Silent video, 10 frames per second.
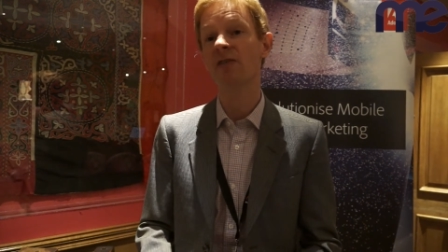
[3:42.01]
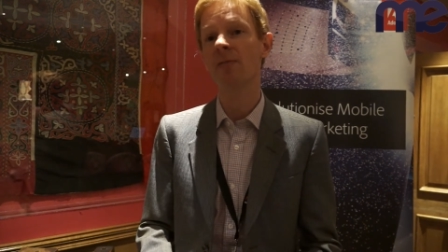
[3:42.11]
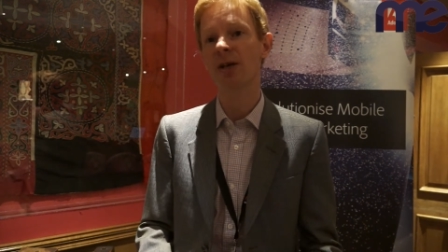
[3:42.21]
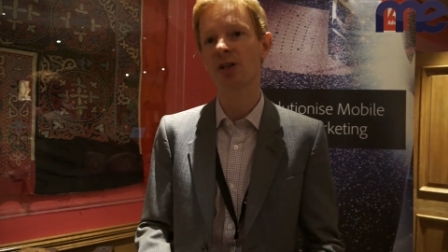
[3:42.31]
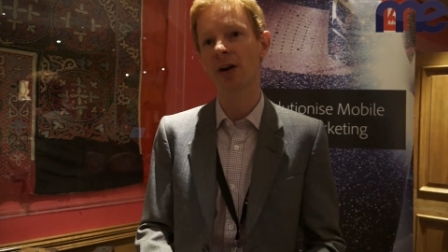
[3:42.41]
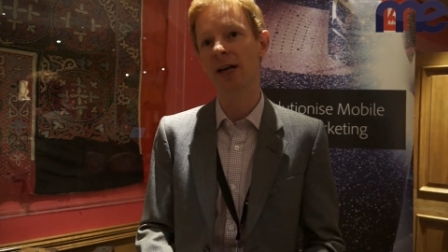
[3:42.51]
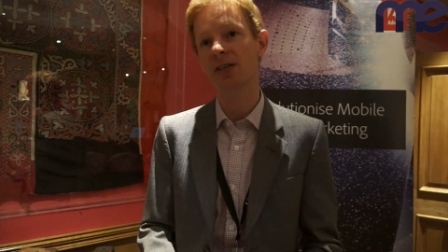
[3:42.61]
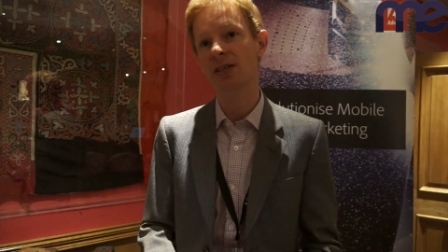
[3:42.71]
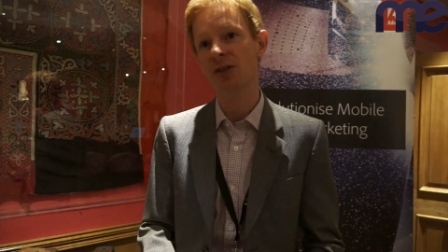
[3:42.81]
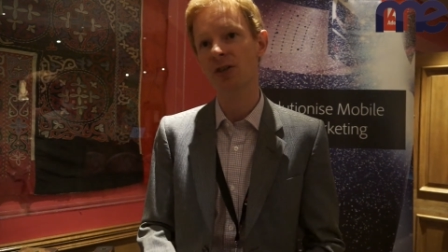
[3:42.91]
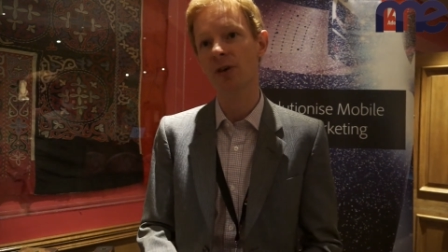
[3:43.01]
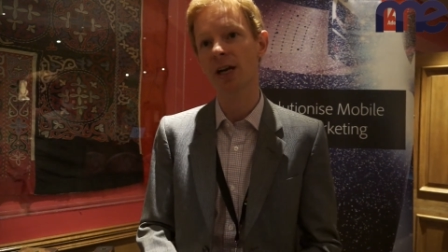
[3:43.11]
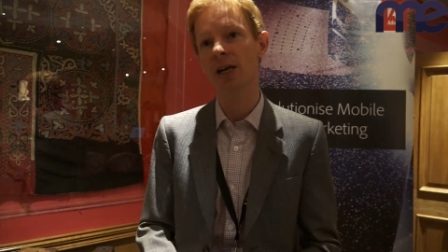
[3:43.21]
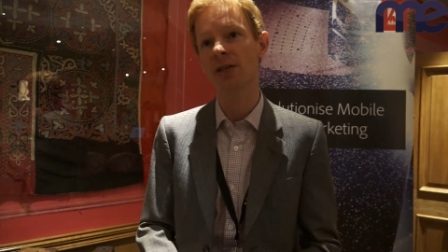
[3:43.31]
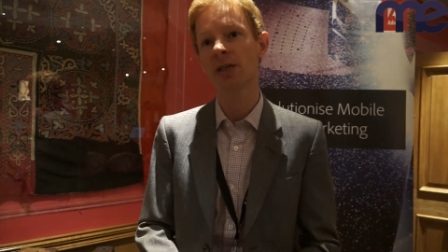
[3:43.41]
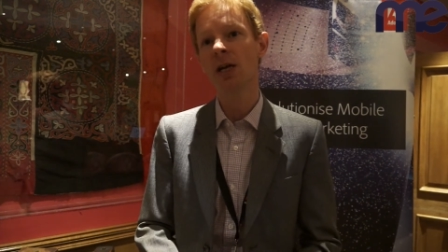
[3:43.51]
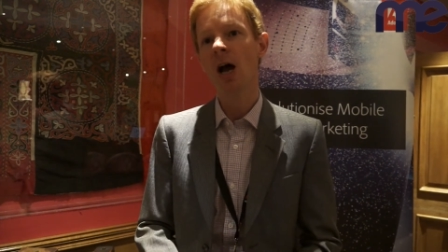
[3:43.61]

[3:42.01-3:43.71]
information on the accessories,